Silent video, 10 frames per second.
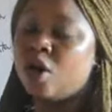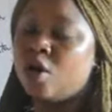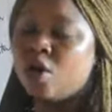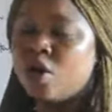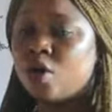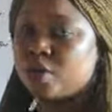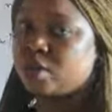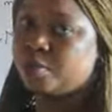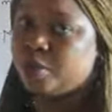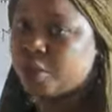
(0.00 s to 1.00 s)
or
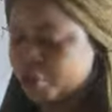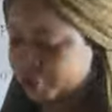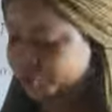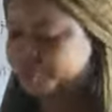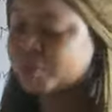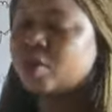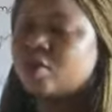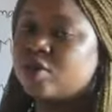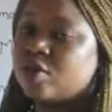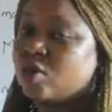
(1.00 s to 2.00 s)
constipation.
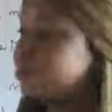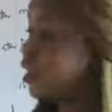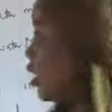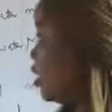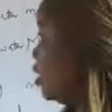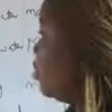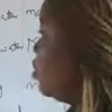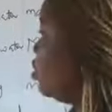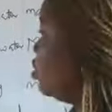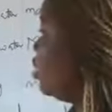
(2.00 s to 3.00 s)
So those are the
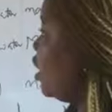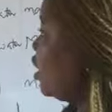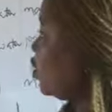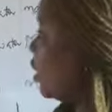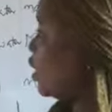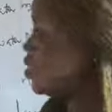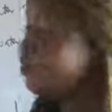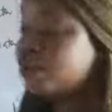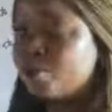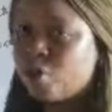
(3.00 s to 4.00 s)
symptoms. The next one is
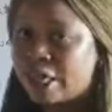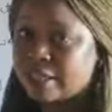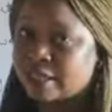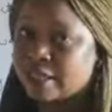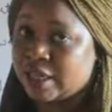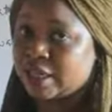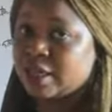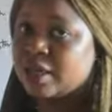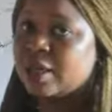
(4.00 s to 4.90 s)
food poisoning.